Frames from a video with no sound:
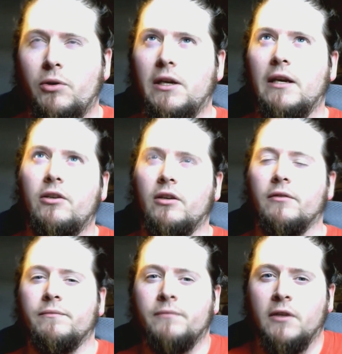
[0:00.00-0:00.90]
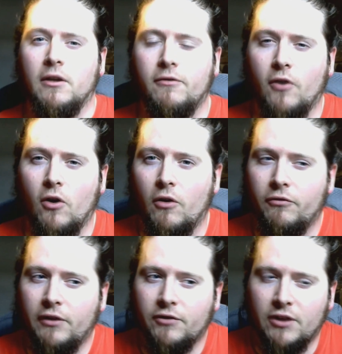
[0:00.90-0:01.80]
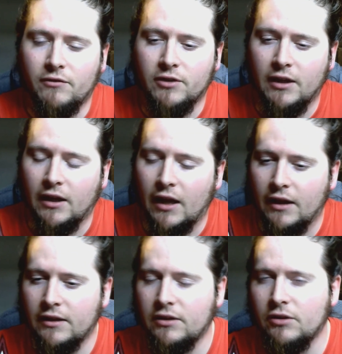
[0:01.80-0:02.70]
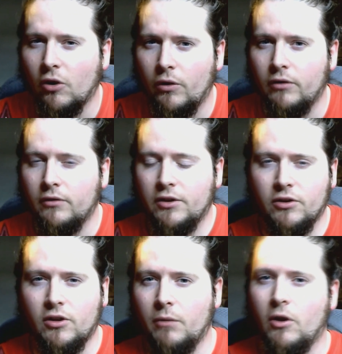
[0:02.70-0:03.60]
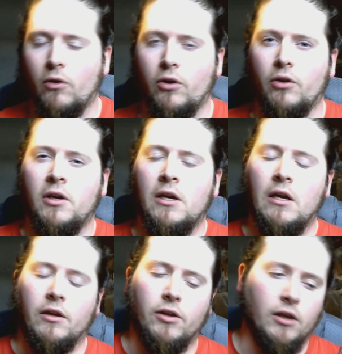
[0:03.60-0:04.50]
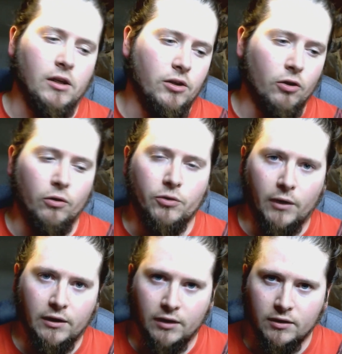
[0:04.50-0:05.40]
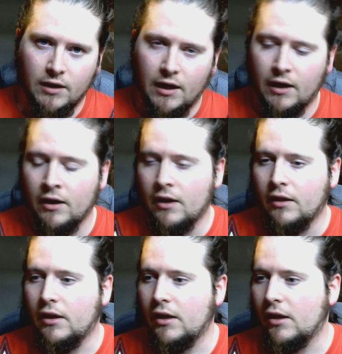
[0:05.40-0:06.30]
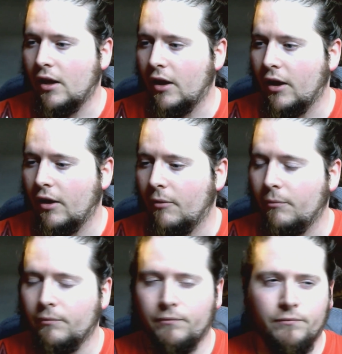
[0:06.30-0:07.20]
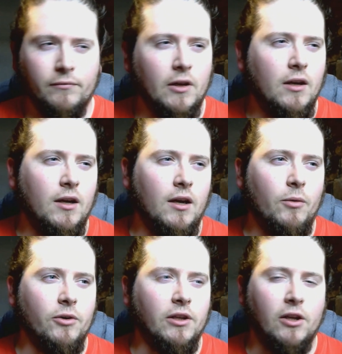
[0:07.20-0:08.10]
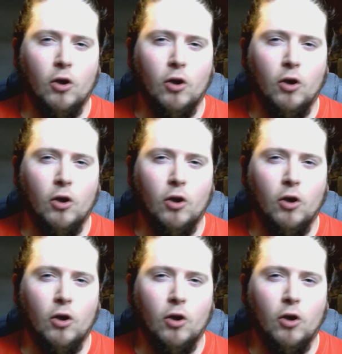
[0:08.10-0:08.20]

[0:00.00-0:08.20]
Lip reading: prediction for FIFA 17, and this is going to be going on the Euro 2016, the Copa